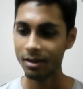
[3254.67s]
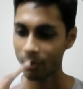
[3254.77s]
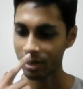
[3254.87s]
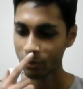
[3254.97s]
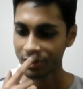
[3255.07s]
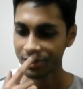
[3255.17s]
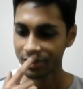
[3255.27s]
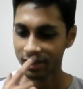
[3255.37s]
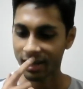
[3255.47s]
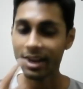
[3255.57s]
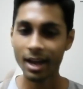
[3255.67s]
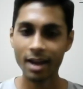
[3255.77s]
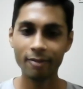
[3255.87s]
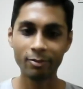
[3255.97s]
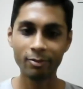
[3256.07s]
One question that I
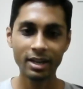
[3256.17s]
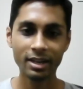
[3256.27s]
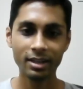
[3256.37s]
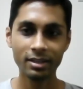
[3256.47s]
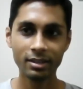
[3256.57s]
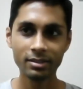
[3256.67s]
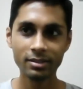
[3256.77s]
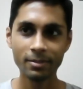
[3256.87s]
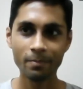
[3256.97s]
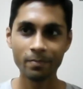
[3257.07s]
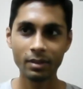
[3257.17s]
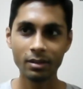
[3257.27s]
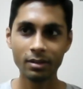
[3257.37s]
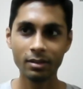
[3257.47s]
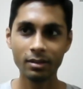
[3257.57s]
have from my end is
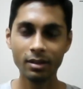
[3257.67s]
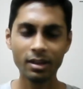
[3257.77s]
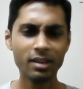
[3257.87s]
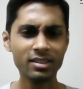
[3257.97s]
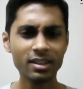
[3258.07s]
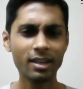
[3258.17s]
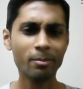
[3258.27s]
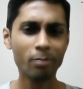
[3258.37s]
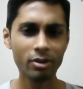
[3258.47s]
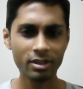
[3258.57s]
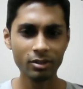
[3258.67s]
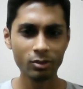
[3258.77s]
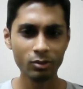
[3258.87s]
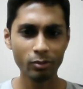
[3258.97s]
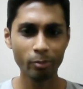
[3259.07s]
it important
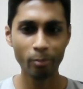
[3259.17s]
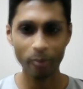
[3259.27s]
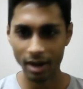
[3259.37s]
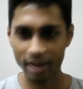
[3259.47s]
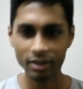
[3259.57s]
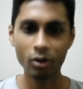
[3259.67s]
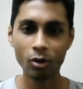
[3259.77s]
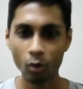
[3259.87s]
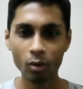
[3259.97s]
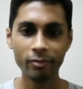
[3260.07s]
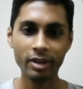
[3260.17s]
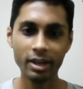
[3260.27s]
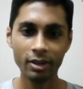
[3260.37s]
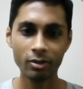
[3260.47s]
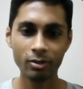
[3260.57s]
to brand your whole
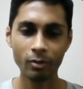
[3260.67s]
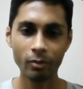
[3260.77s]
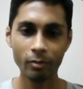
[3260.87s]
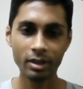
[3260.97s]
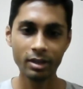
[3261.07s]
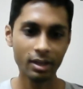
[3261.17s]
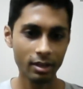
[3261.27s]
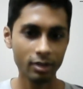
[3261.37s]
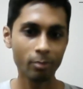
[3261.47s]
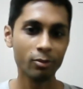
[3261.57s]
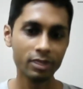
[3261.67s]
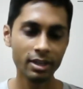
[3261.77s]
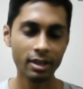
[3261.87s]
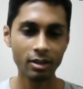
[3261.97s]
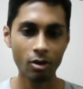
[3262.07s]
video when you're
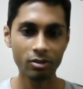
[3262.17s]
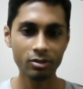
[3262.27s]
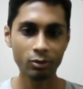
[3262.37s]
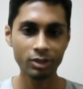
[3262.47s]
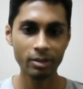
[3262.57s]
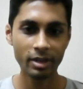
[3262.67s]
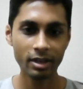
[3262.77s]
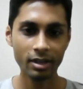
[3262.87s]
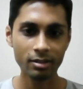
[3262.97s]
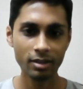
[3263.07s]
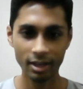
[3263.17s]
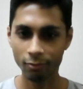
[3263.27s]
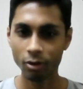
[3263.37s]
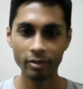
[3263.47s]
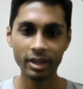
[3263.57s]
posting it on social media
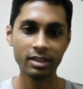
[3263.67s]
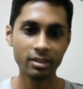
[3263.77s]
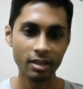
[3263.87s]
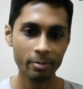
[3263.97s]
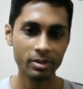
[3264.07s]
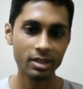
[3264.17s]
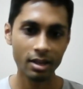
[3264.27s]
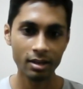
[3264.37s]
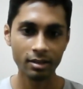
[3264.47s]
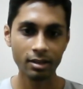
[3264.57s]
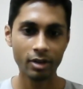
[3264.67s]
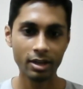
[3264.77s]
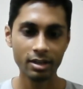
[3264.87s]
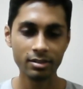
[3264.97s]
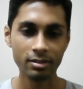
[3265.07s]
involving disclaimers and
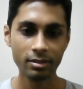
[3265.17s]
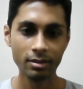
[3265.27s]
credits?